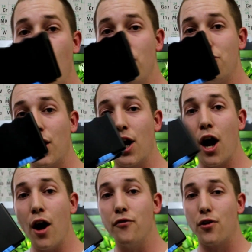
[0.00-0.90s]
with the
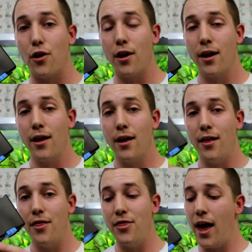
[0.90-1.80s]
cover
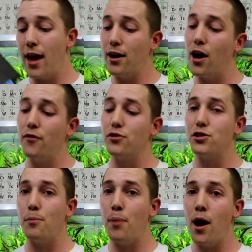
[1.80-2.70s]
that covers
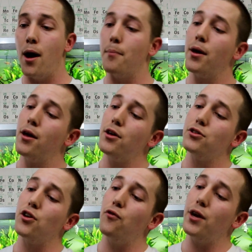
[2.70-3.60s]
the pump.
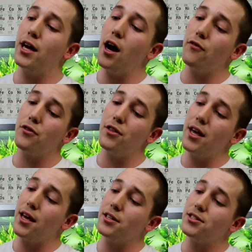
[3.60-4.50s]
So if we cover
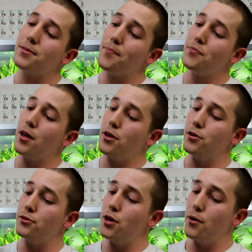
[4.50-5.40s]
this,
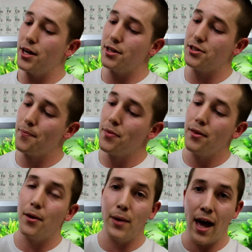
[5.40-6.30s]
you'll notice
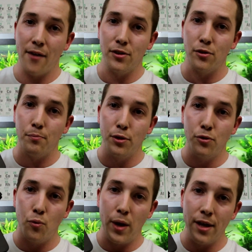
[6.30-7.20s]
that we have a little
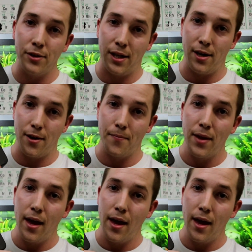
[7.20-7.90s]
blue wheel here.